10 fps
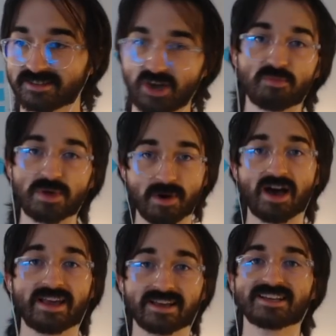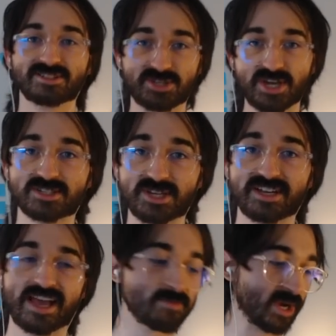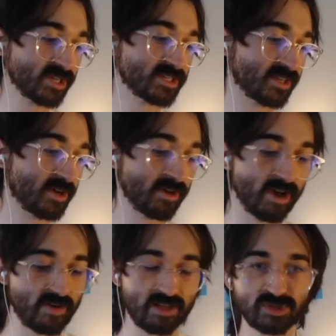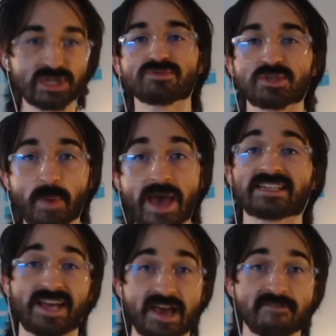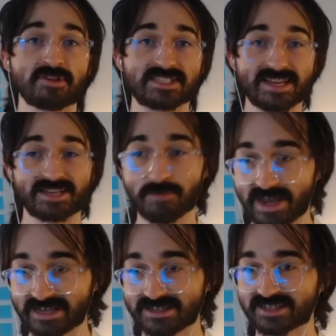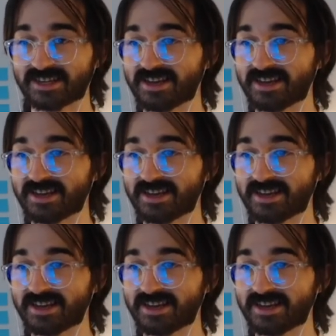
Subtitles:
That would be my suggestion, and because of how little respect I have for Aesthetic Embeddings,